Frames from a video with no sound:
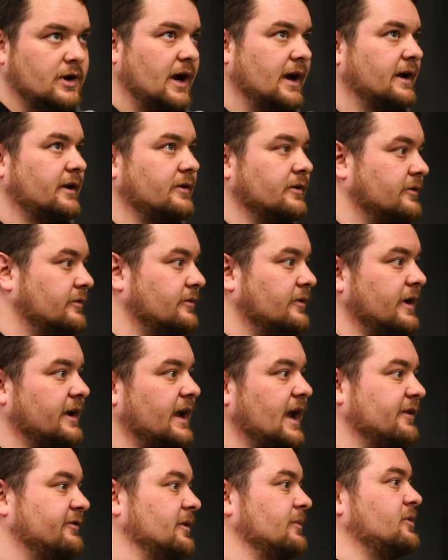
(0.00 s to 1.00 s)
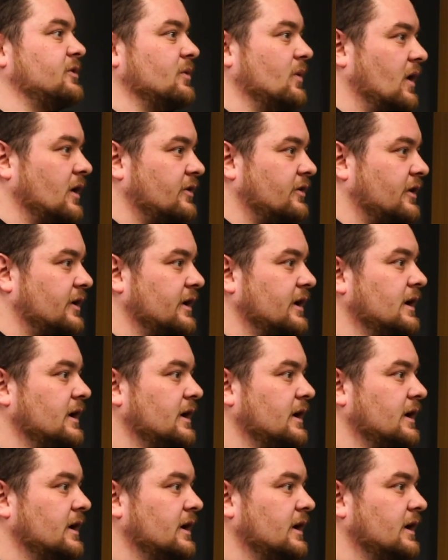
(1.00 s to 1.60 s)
kind of like FM200.